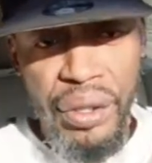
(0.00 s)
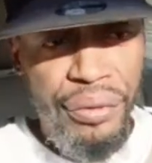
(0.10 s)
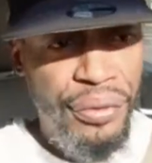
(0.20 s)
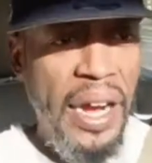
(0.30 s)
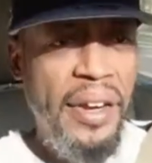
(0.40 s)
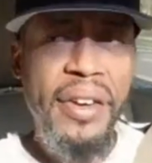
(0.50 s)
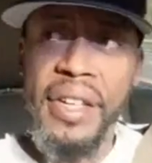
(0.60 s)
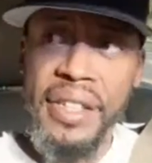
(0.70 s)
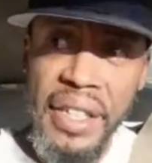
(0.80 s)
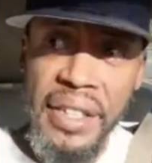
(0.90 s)

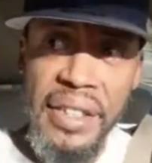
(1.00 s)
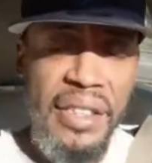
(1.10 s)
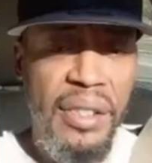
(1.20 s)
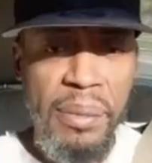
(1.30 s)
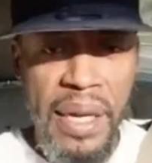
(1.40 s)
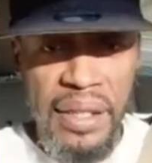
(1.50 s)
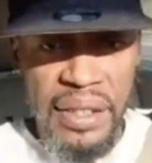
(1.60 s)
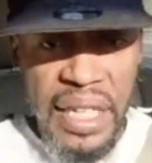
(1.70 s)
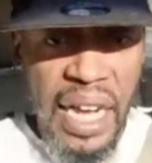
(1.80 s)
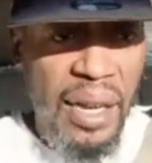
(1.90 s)
fighter in this
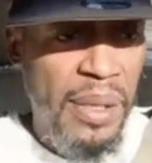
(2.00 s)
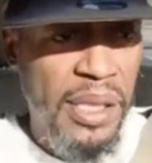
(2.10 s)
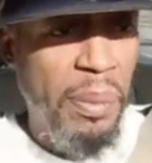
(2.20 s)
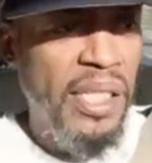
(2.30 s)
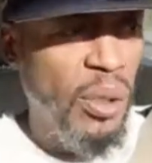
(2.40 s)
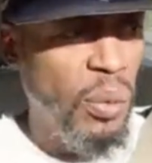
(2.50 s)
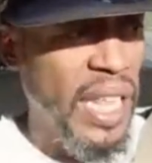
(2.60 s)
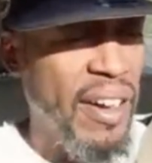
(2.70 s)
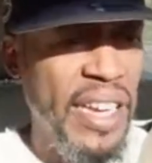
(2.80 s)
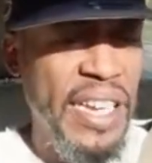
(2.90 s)
amount of time,
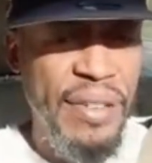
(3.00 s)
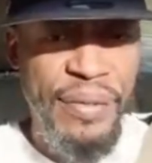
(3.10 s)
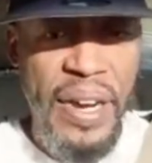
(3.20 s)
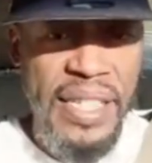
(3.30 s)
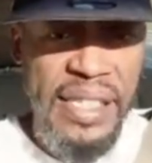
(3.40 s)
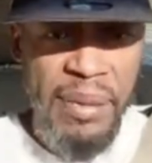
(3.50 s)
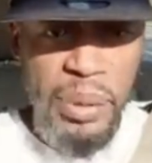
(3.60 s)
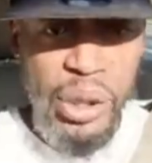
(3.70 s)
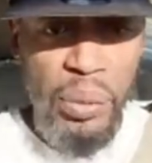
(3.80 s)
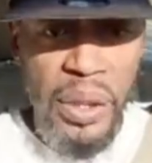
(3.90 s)
especially without any
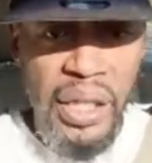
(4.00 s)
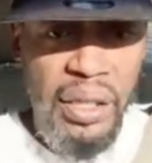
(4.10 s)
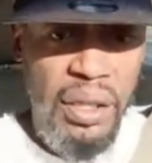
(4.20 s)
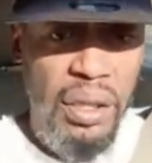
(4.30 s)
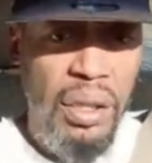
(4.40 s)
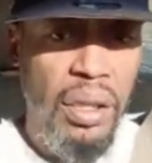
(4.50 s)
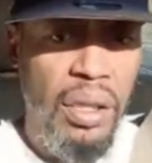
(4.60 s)
fights in between.